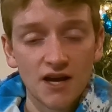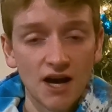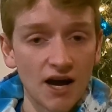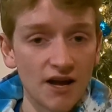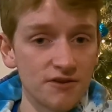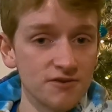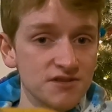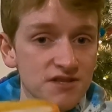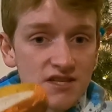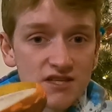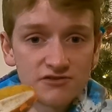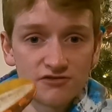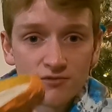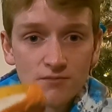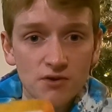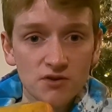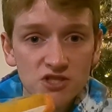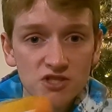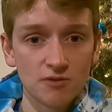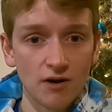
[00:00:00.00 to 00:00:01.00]
I use this for
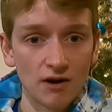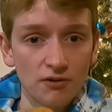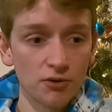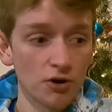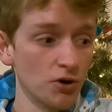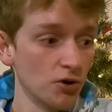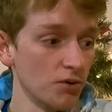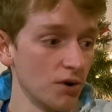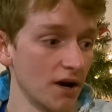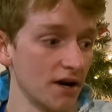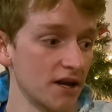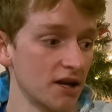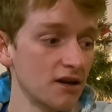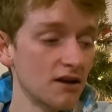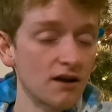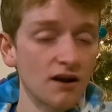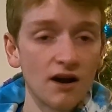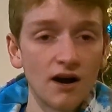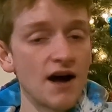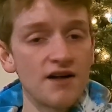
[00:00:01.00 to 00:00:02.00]
most of my road
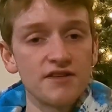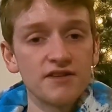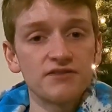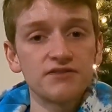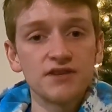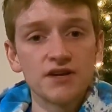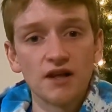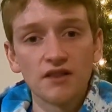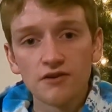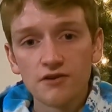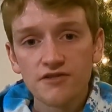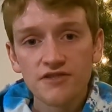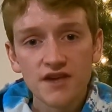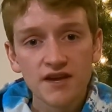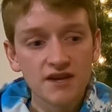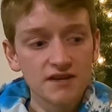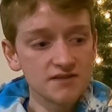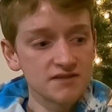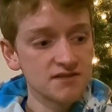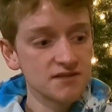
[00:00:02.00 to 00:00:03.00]
running. I think the other
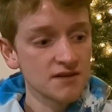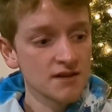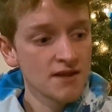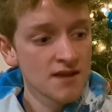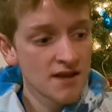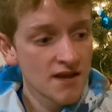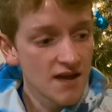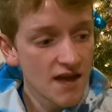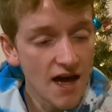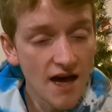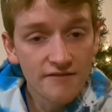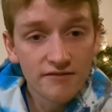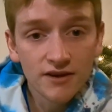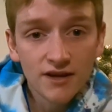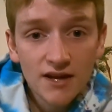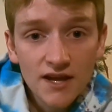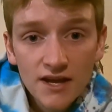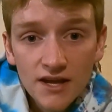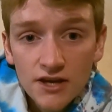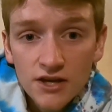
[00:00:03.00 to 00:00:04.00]
thing is having
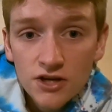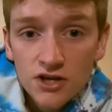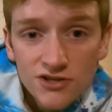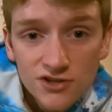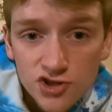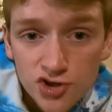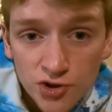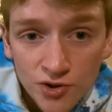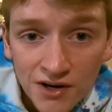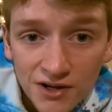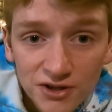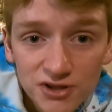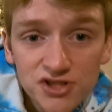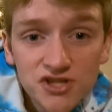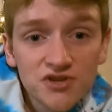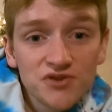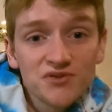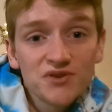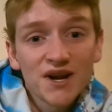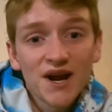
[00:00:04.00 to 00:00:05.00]
a trail
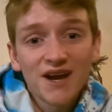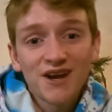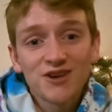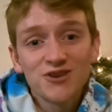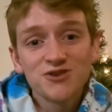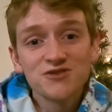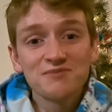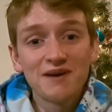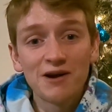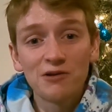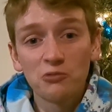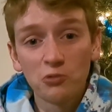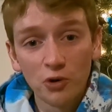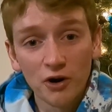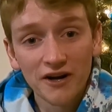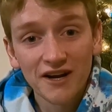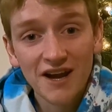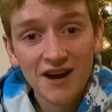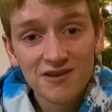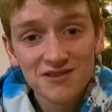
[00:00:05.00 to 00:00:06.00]
shoe that I can do my
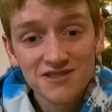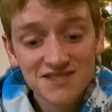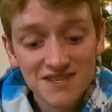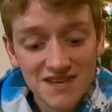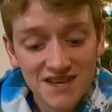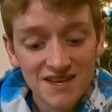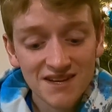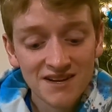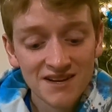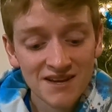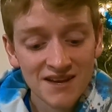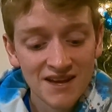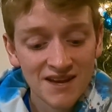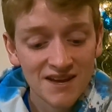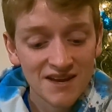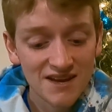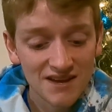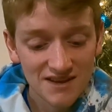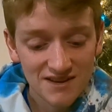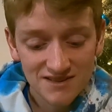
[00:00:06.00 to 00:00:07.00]
workouts in
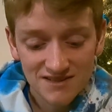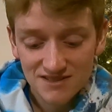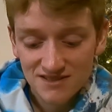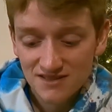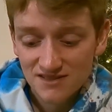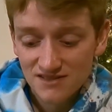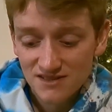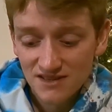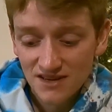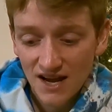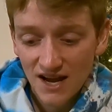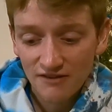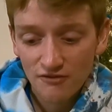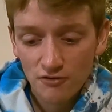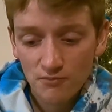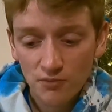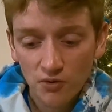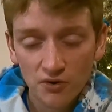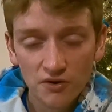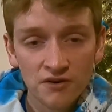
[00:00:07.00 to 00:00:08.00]
is kind of
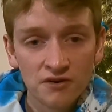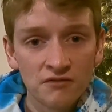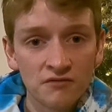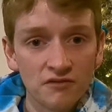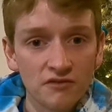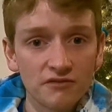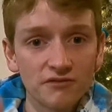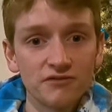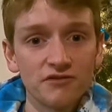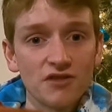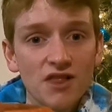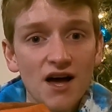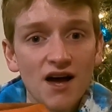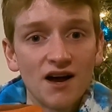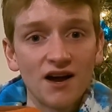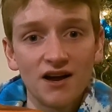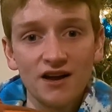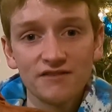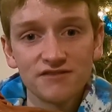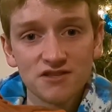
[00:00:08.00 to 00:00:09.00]
important. And for
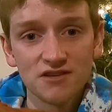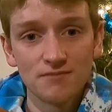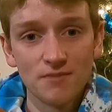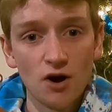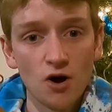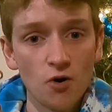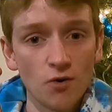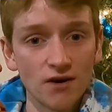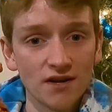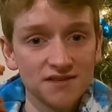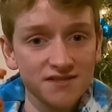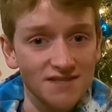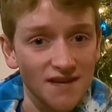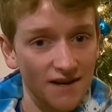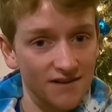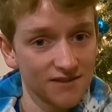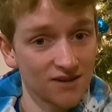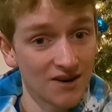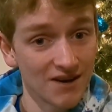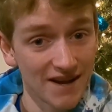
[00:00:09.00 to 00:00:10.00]
that, I have some Hoka
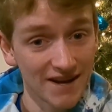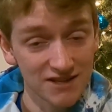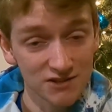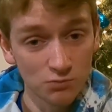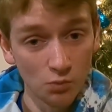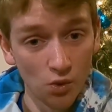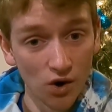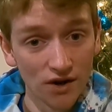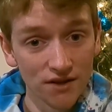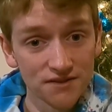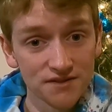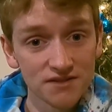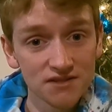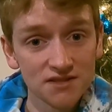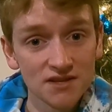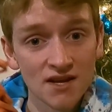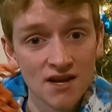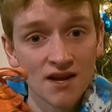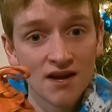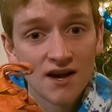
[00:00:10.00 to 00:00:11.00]
Tecton X1s.